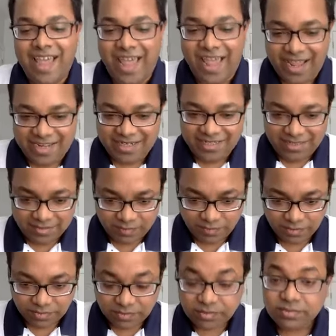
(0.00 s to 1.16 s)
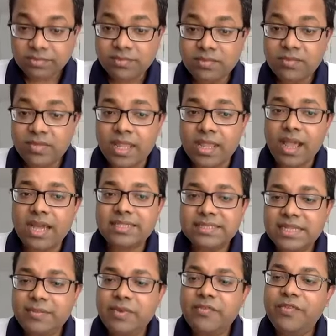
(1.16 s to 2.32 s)
And I
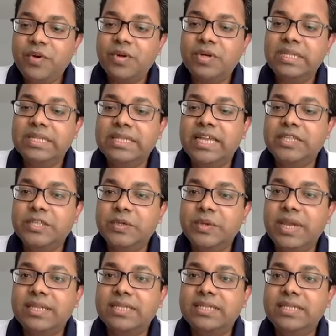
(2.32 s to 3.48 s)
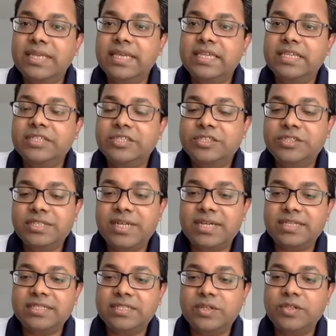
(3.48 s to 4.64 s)
said before that you get the
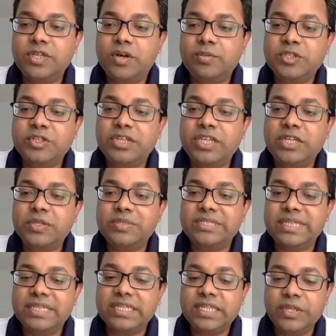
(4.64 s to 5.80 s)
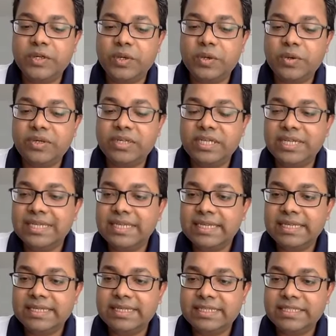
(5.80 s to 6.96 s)
chance or the opportunity to set your own
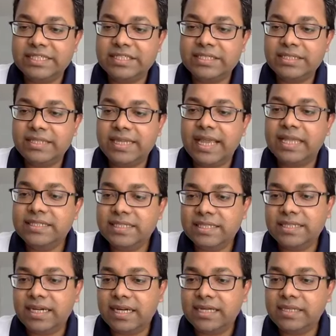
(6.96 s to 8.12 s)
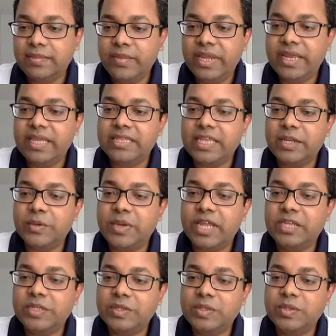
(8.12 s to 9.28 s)
research agenda, meaning that you can